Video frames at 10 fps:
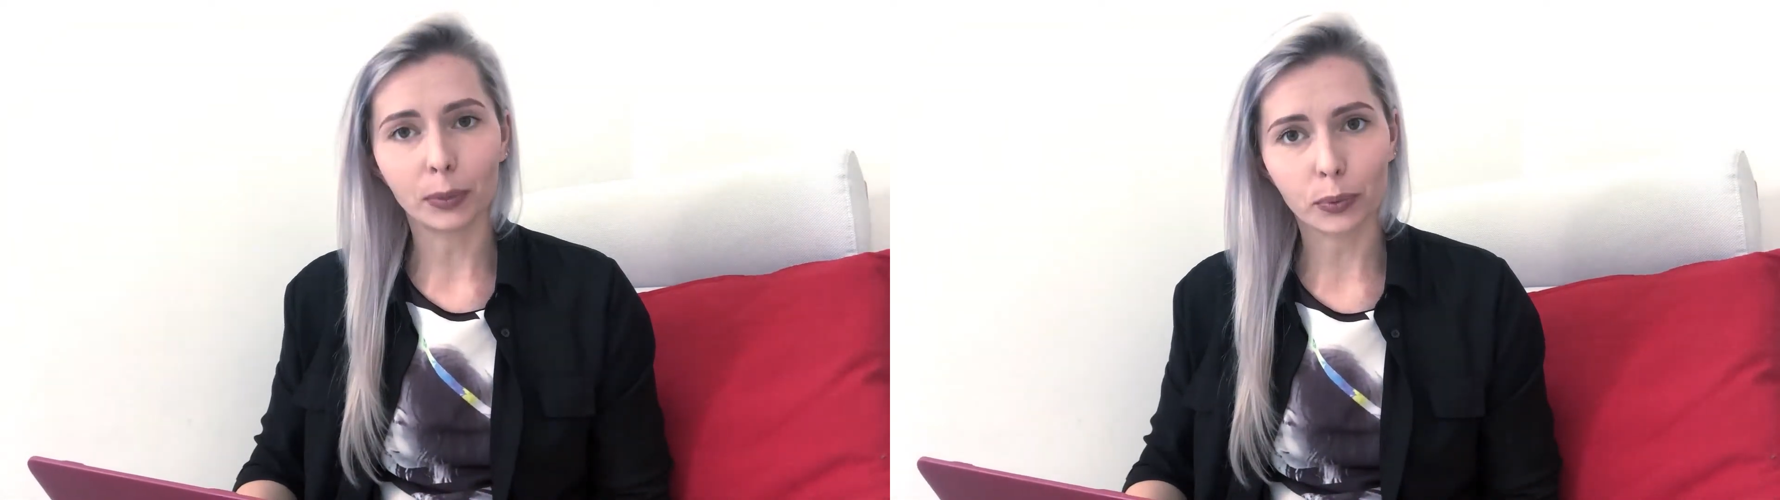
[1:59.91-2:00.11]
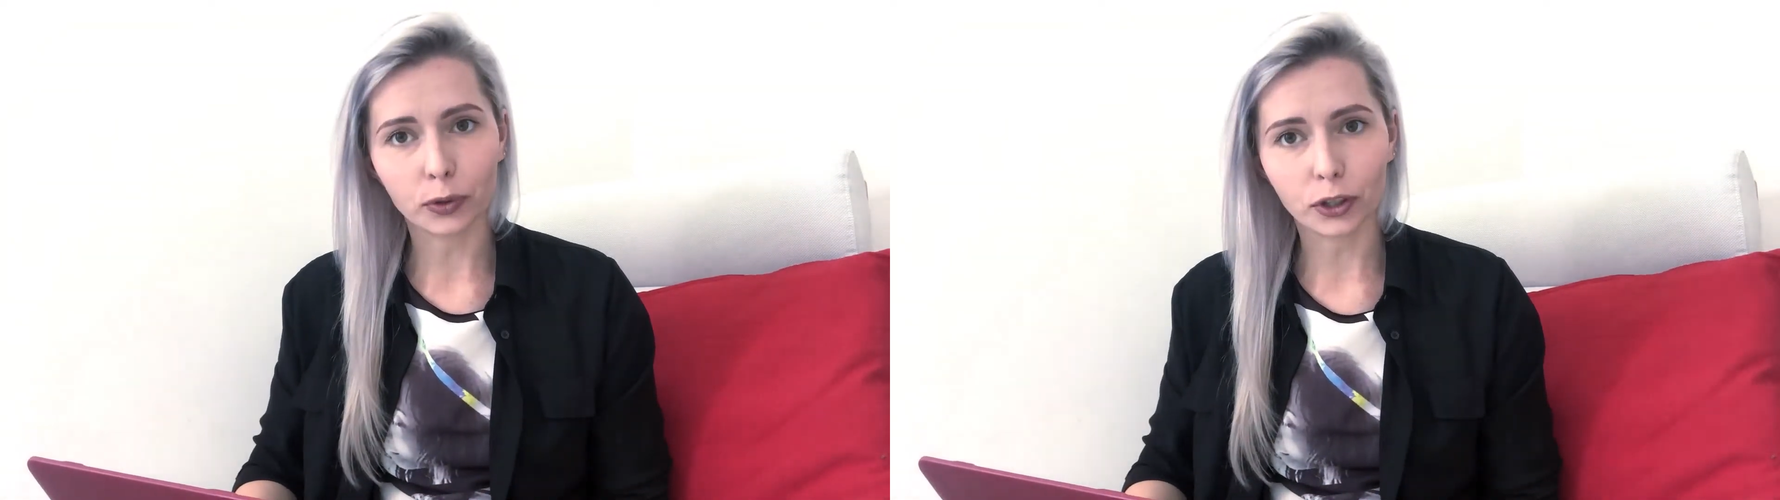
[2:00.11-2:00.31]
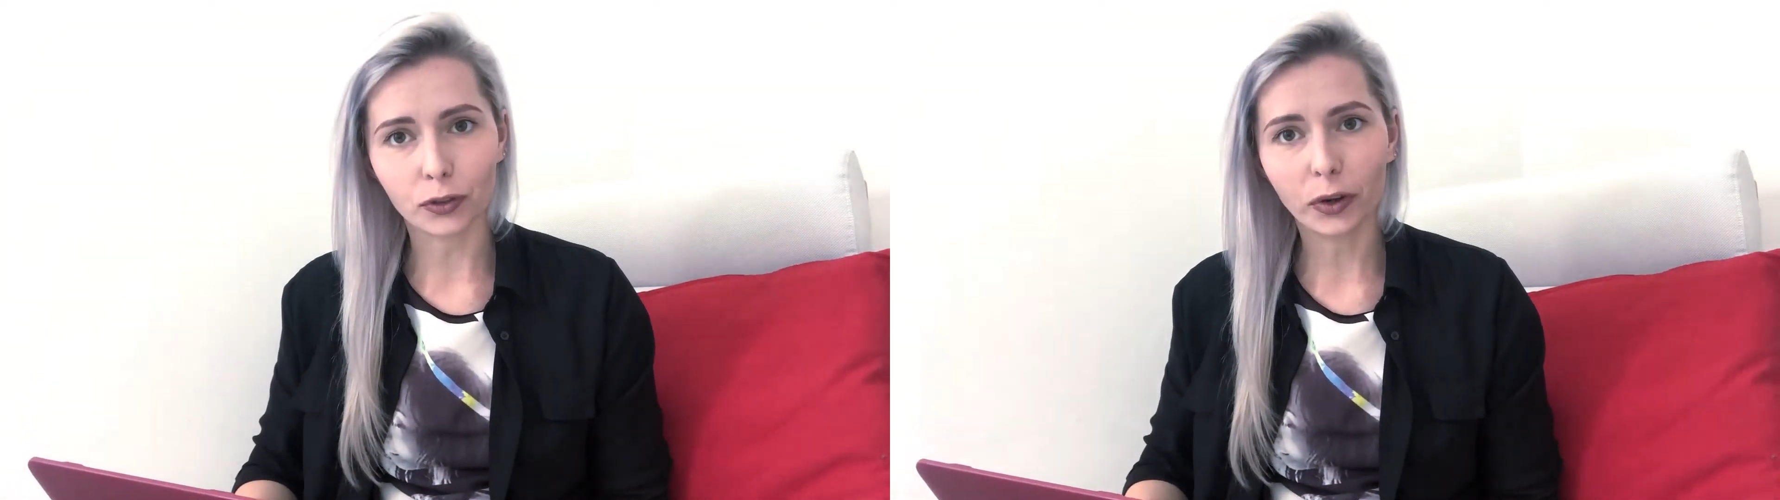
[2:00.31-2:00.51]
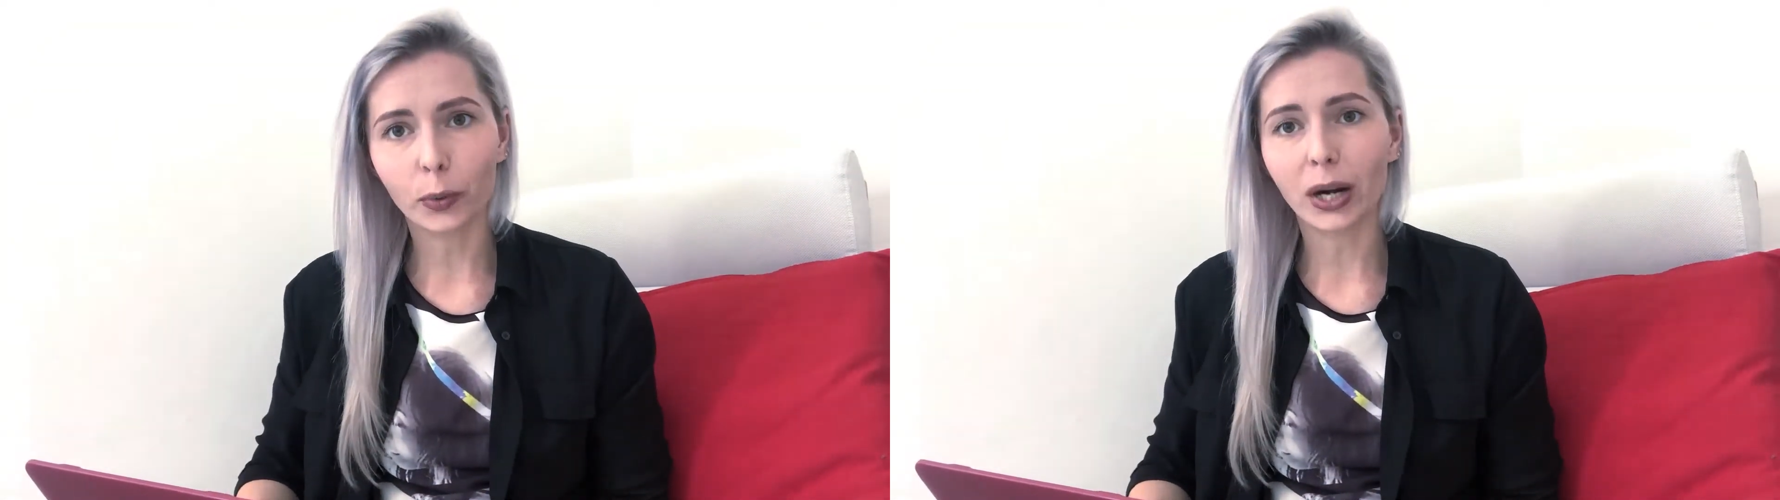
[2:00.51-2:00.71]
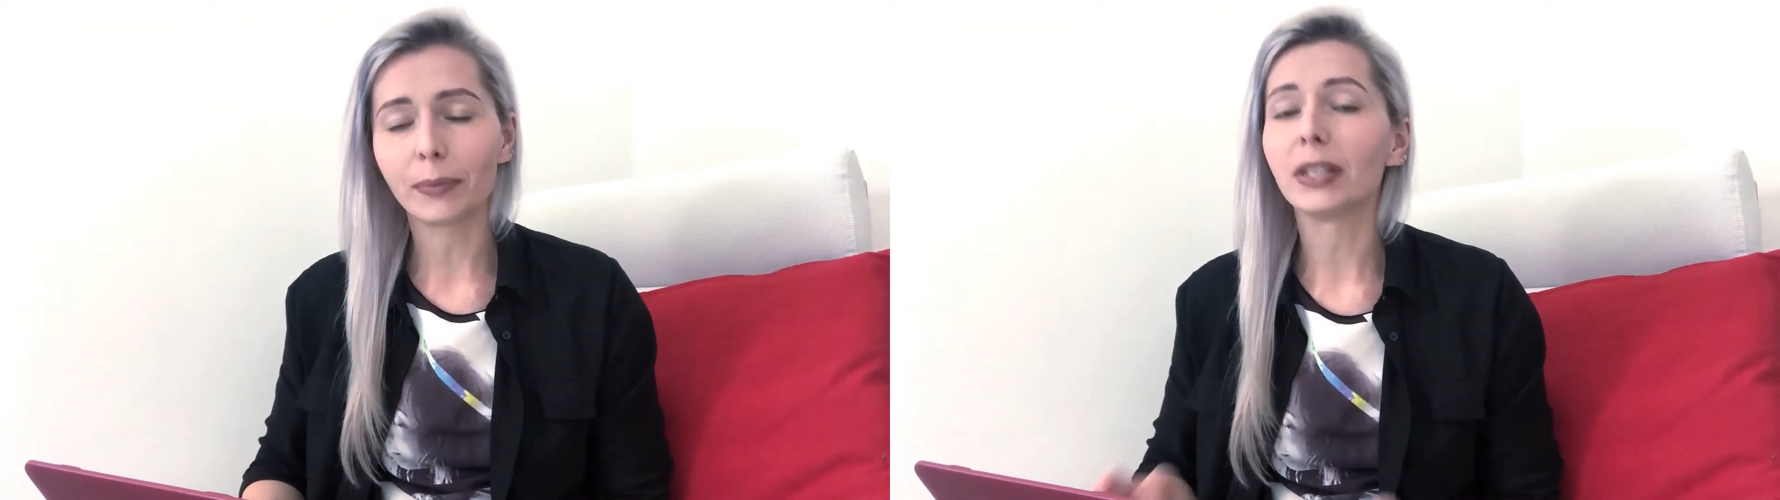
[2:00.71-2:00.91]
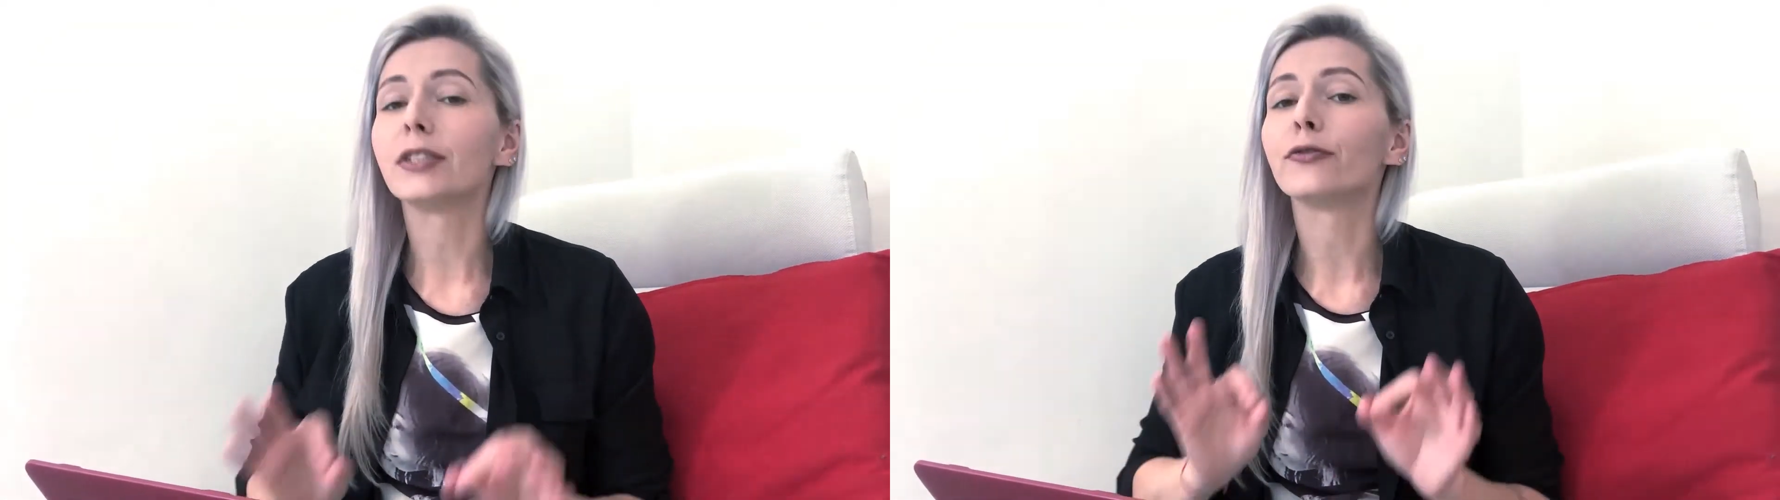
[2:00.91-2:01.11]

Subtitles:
project requirements